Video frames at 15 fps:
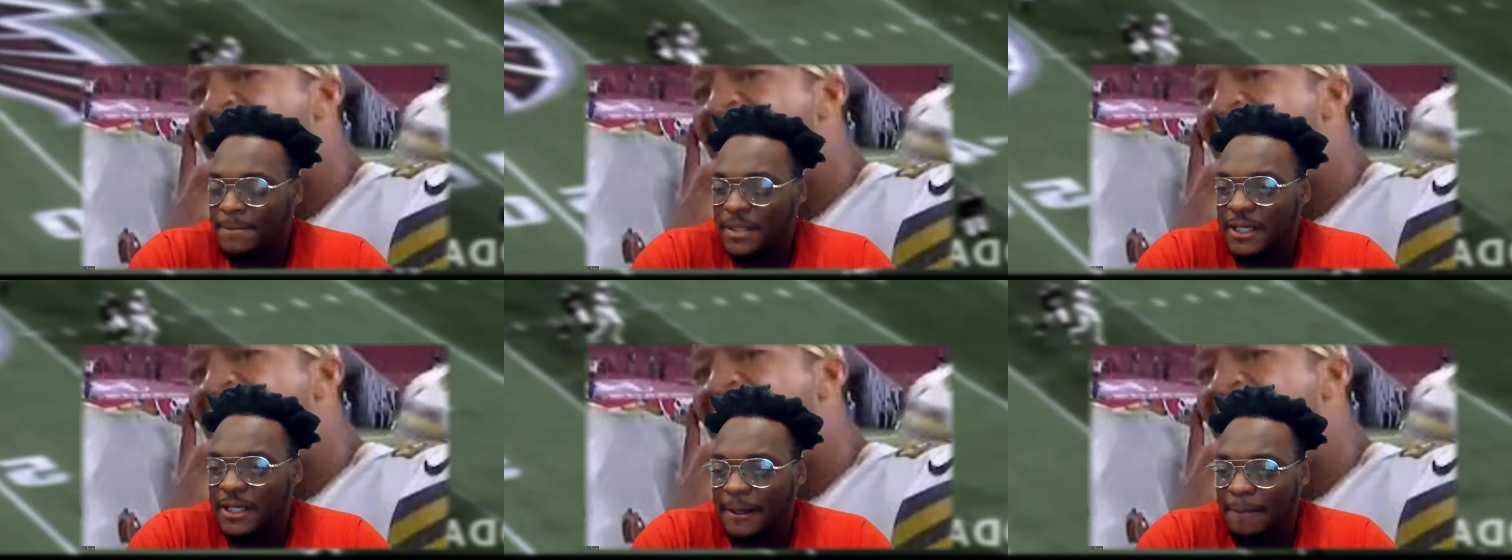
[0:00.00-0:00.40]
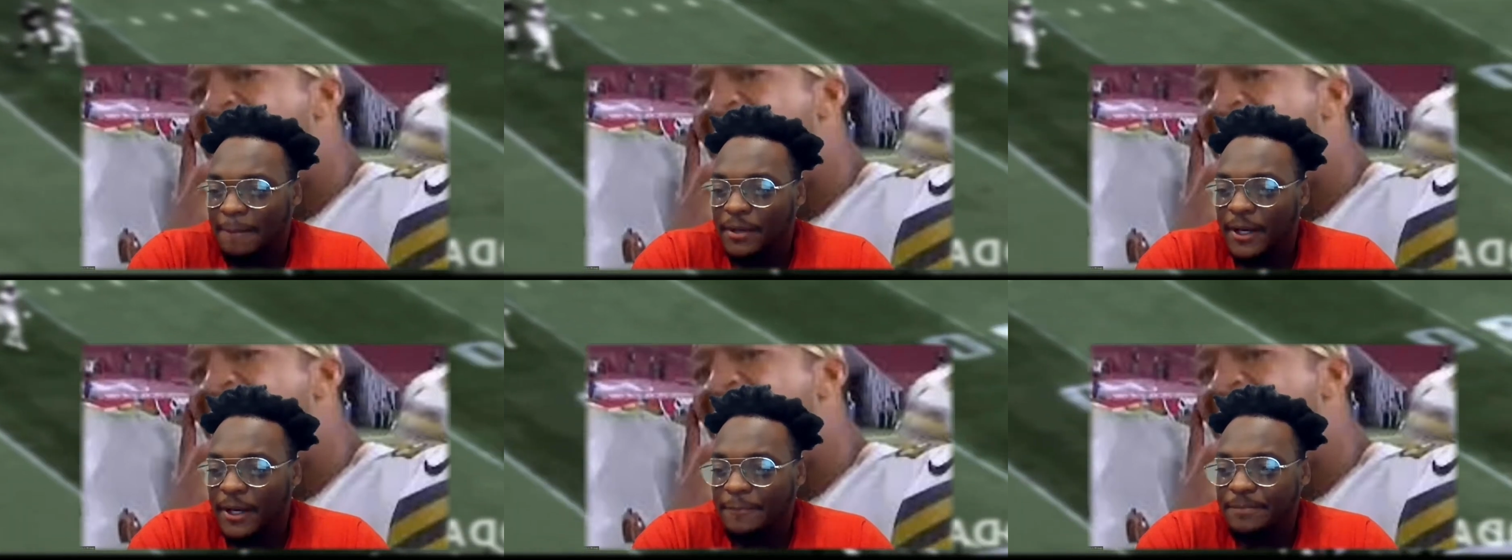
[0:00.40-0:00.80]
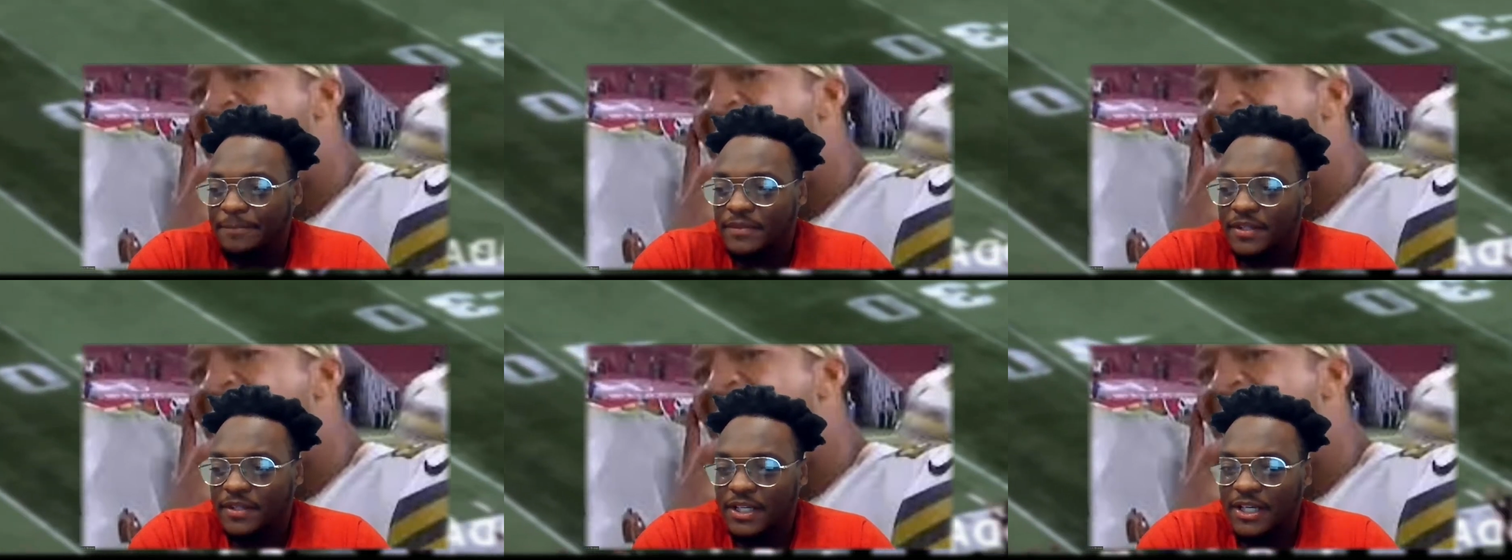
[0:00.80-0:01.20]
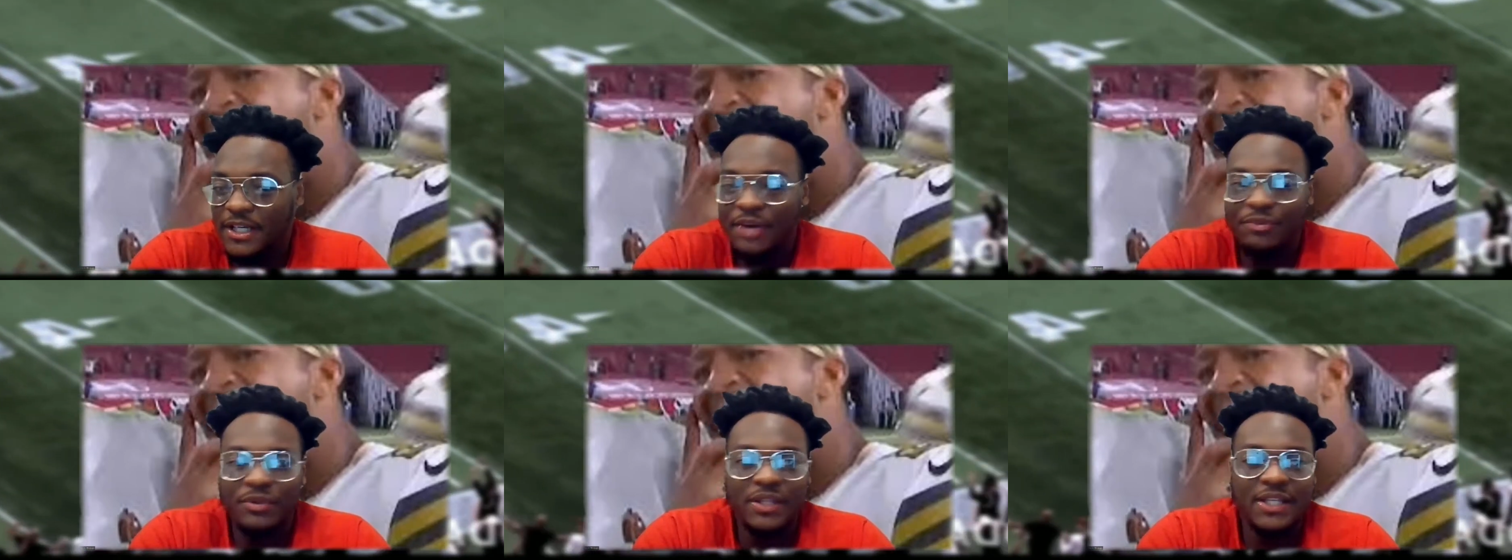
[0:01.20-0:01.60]
But I
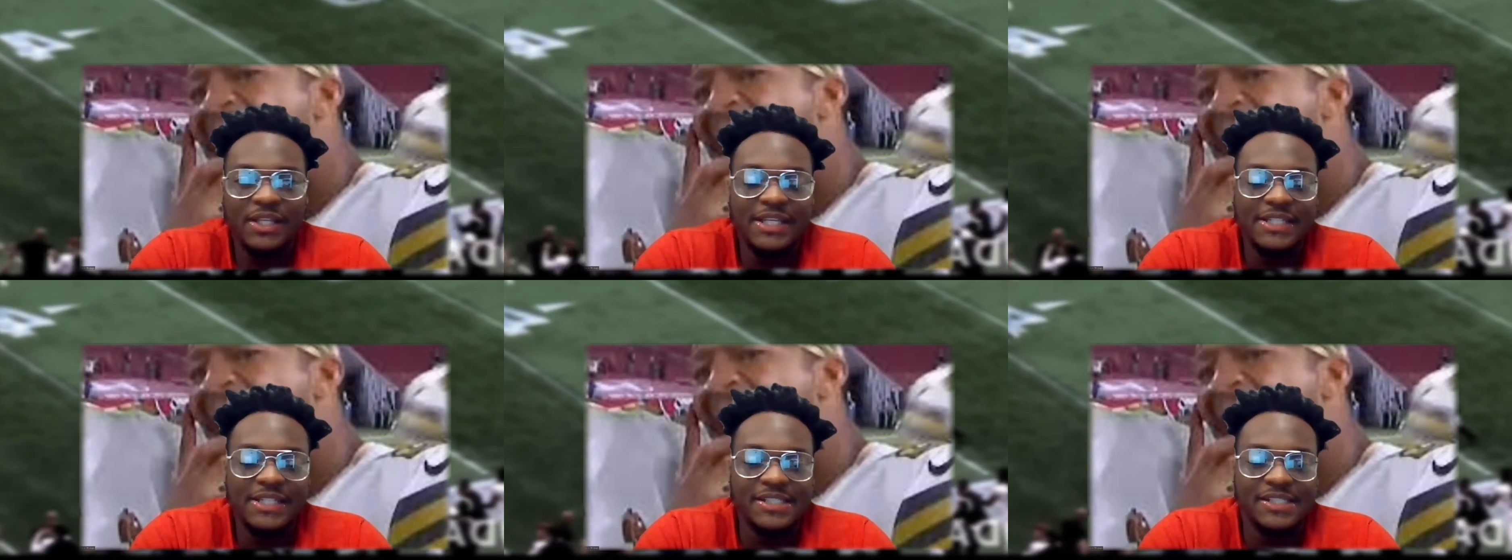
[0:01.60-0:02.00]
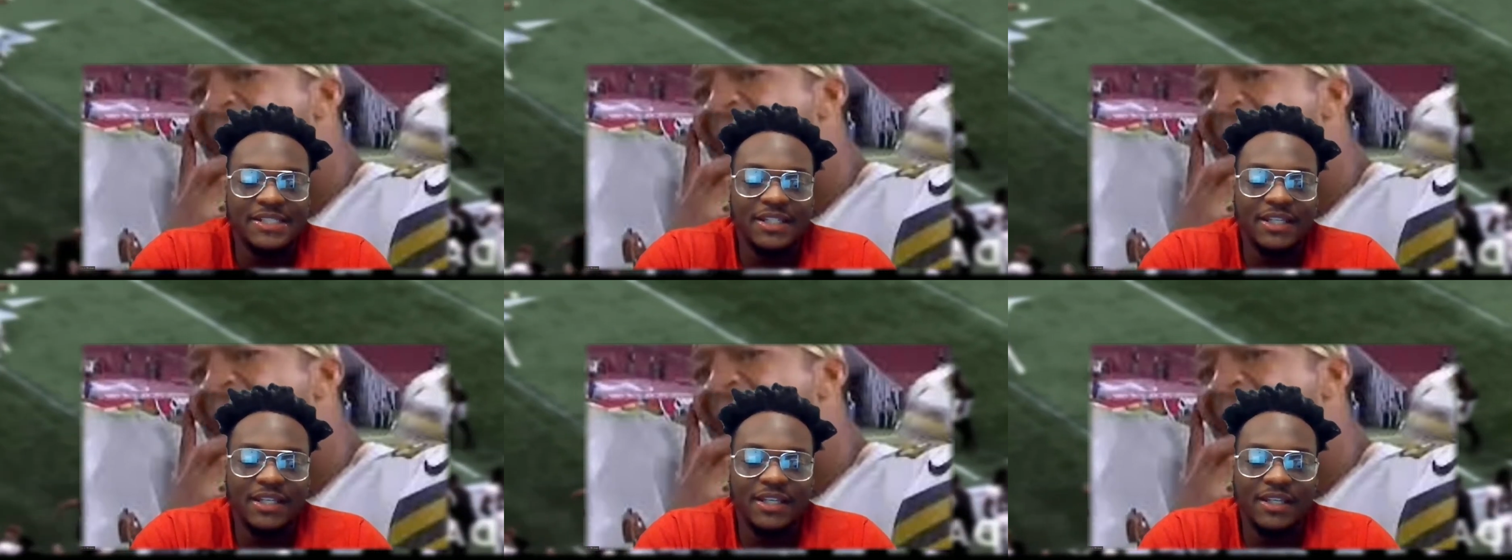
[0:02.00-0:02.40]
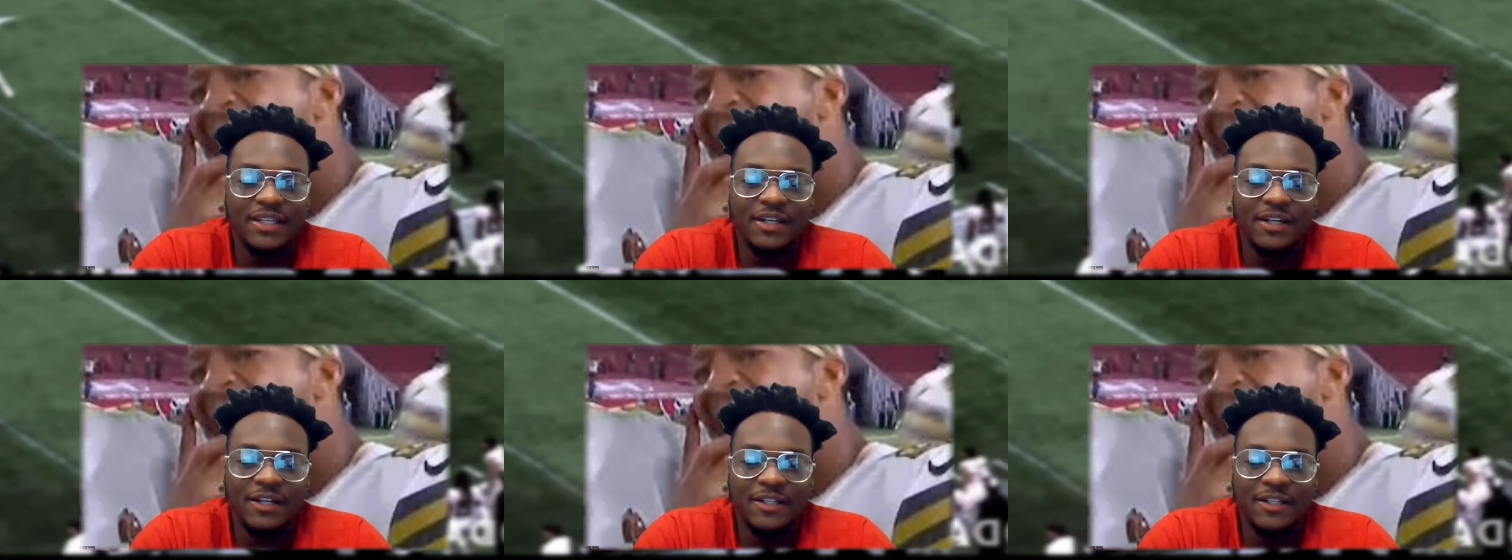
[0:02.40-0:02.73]
really need to see